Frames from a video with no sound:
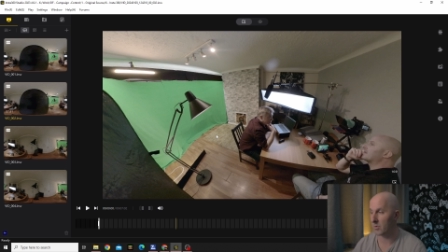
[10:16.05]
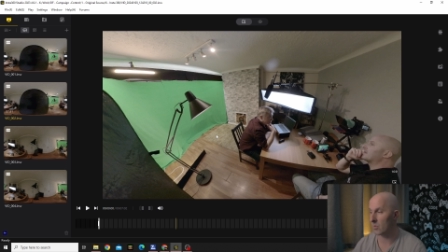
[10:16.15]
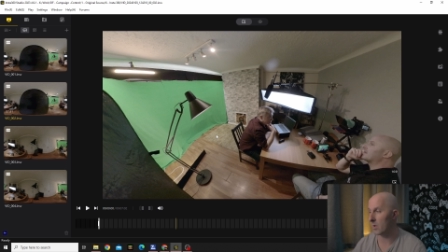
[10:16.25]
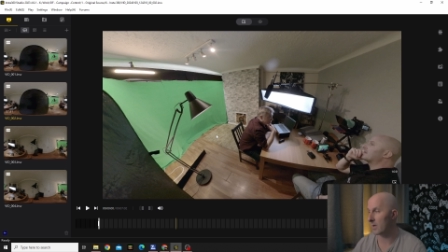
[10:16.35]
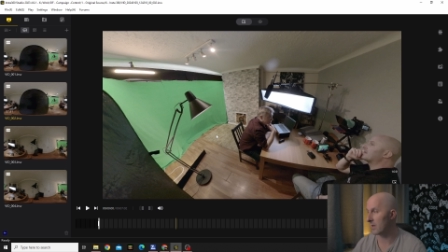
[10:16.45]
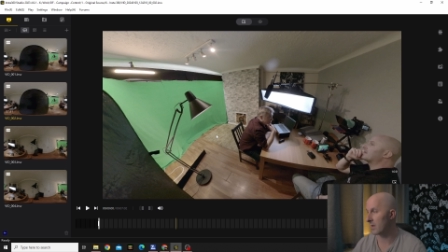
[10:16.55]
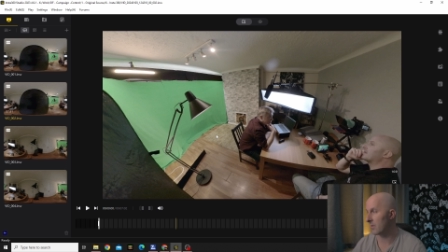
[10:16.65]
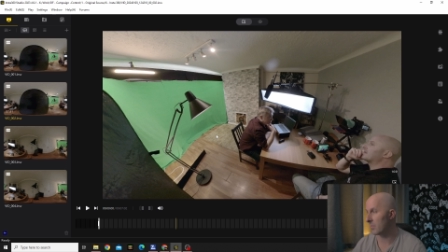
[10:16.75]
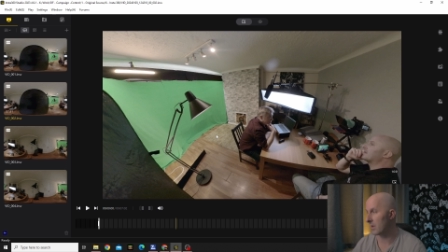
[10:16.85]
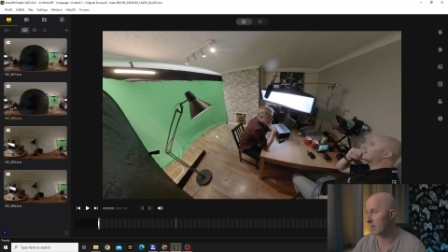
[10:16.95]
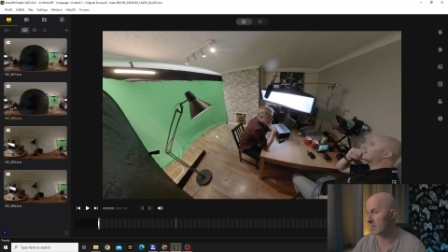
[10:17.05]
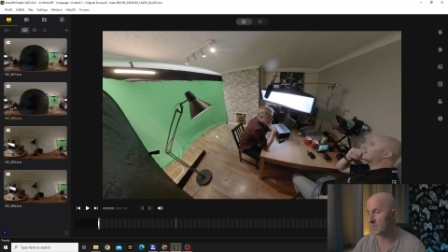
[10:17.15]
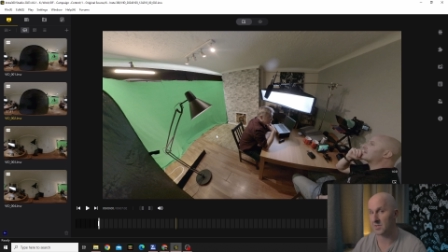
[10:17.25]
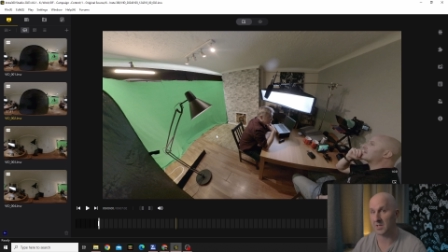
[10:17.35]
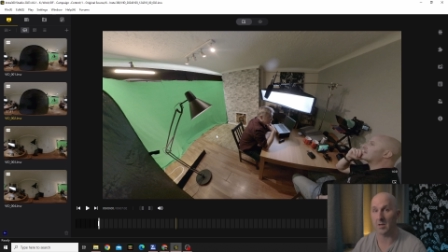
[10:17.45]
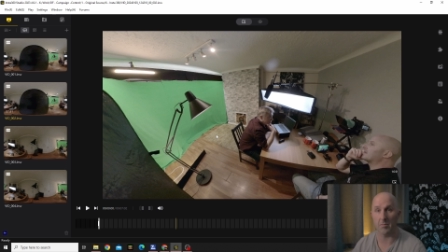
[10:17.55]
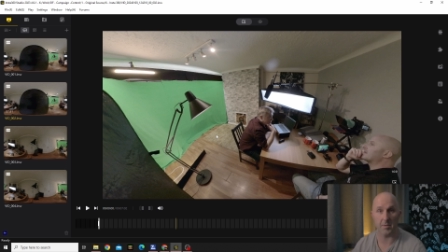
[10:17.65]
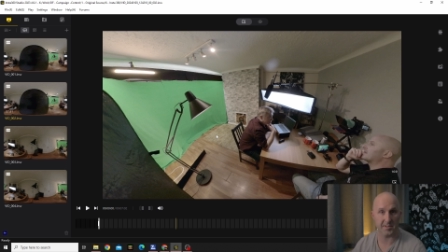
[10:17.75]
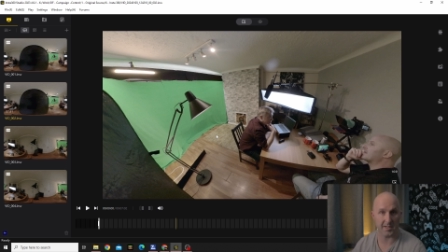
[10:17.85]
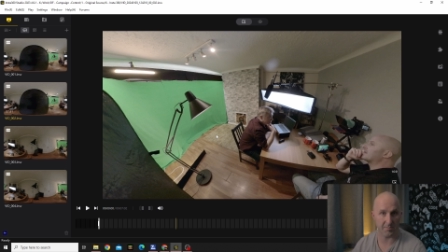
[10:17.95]
You want it to be as
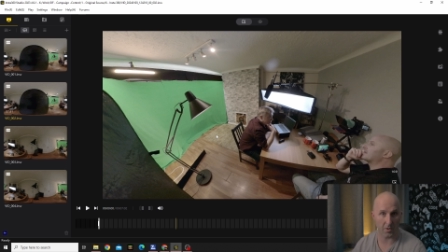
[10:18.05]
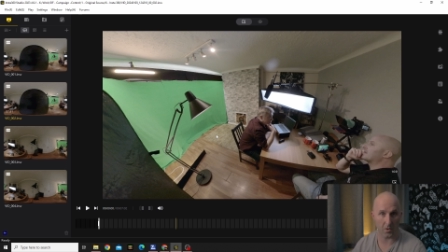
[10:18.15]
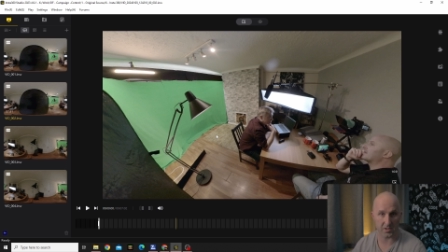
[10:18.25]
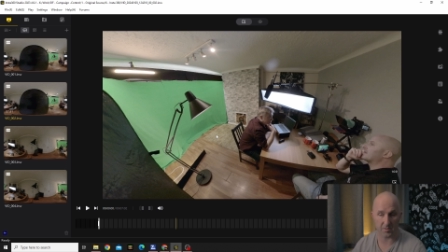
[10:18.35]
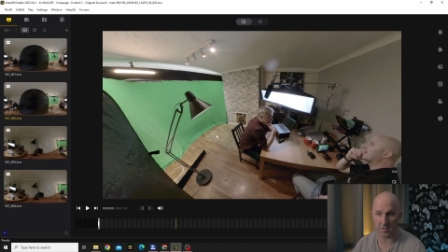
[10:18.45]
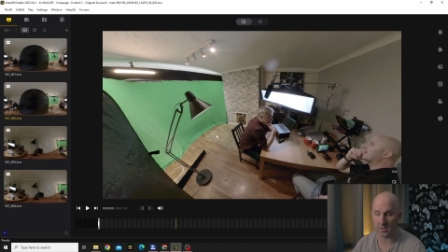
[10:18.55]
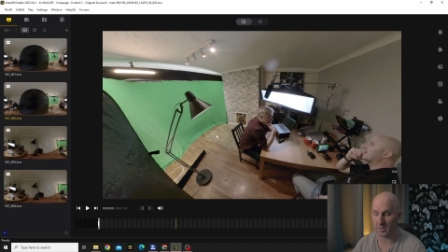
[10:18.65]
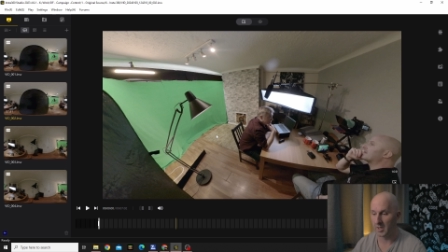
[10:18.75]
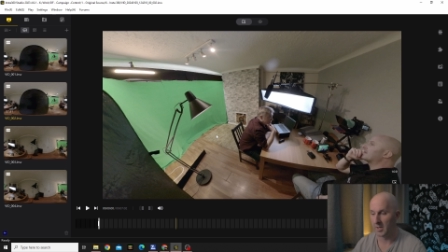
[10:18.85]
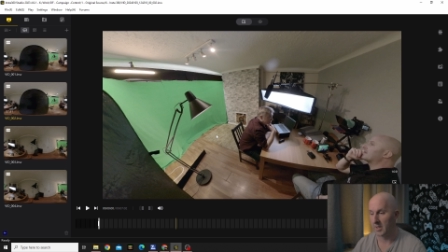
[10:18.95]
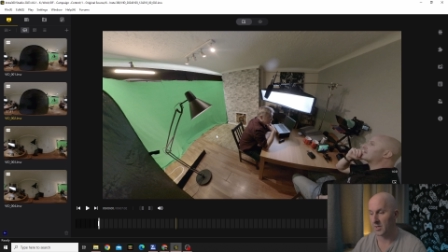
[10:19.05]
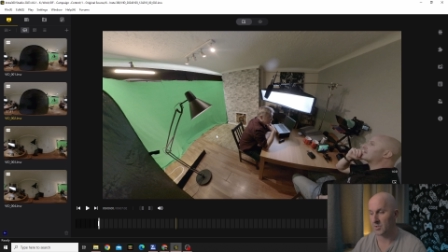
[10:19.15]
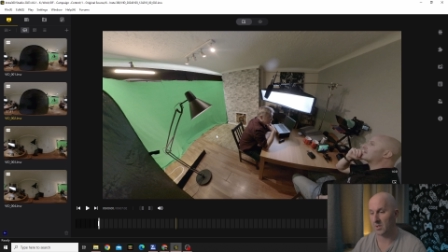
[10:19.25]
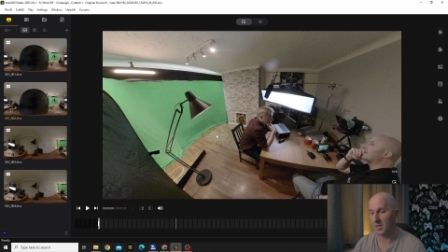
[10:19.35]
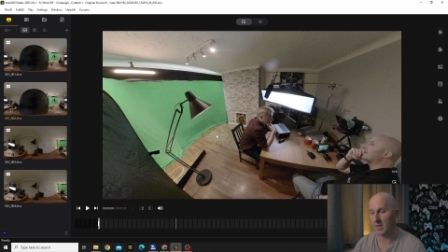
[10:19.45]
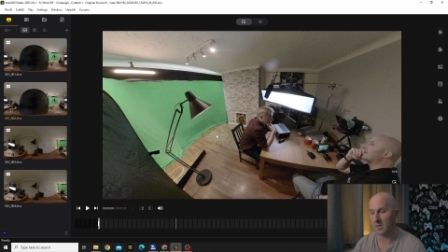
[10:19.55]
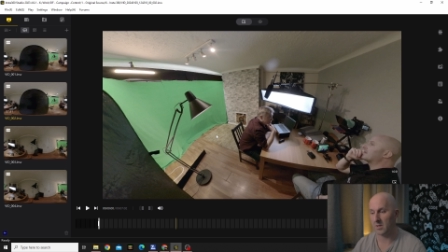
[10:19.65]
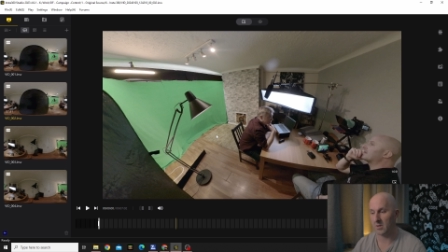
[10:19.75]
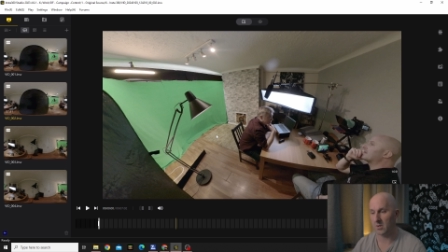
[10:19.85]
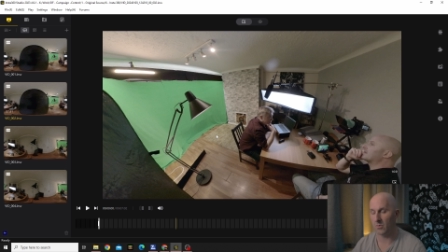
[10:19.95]
seamless as possible so that
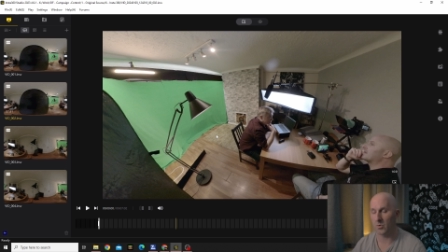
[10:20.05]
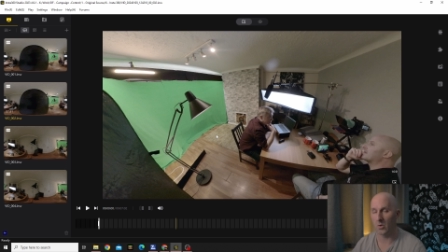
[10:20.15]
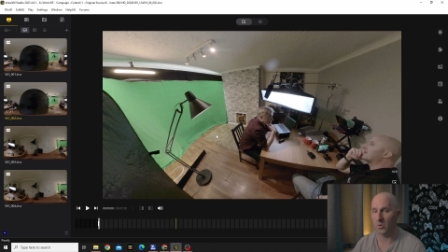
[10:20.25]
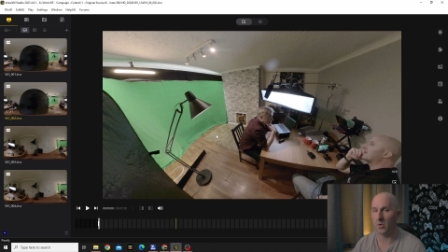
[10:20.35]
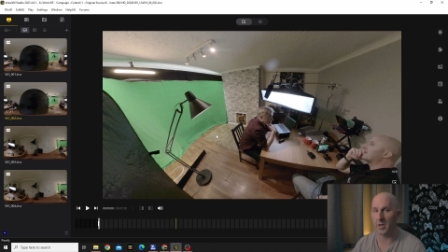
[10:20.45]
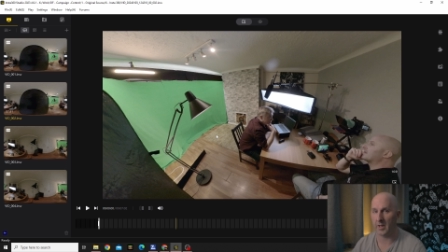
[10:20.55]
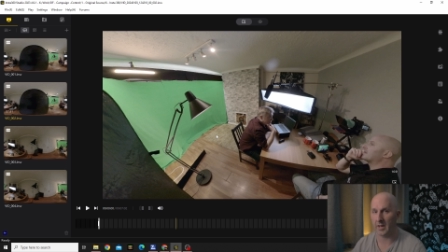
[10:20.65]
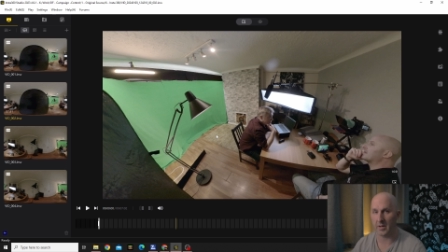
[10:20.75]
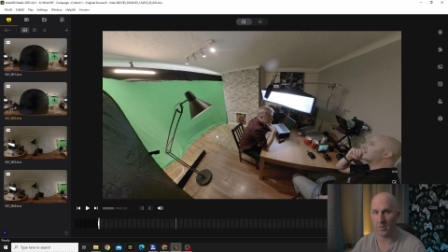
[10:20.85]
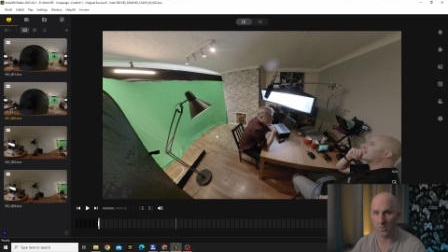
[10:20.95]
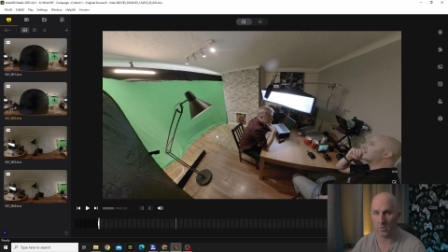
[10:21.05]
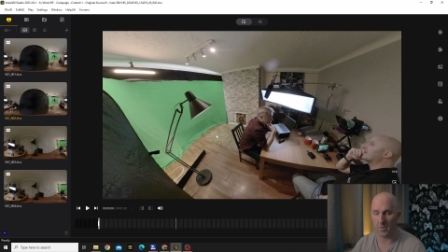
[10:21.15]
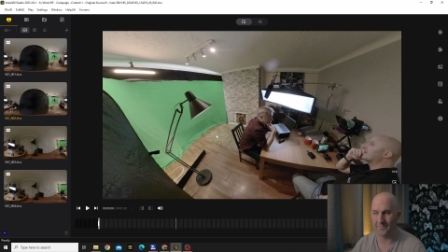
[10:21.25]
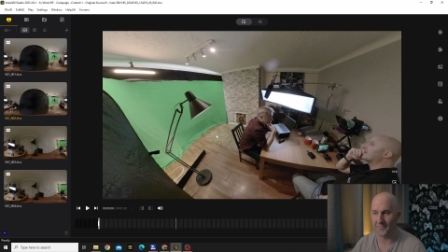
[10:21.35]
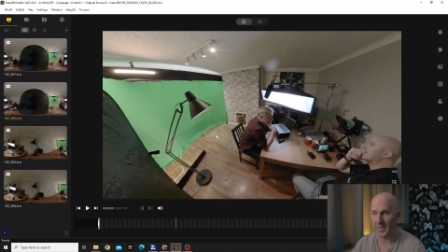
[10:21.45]
you don't look at it and go,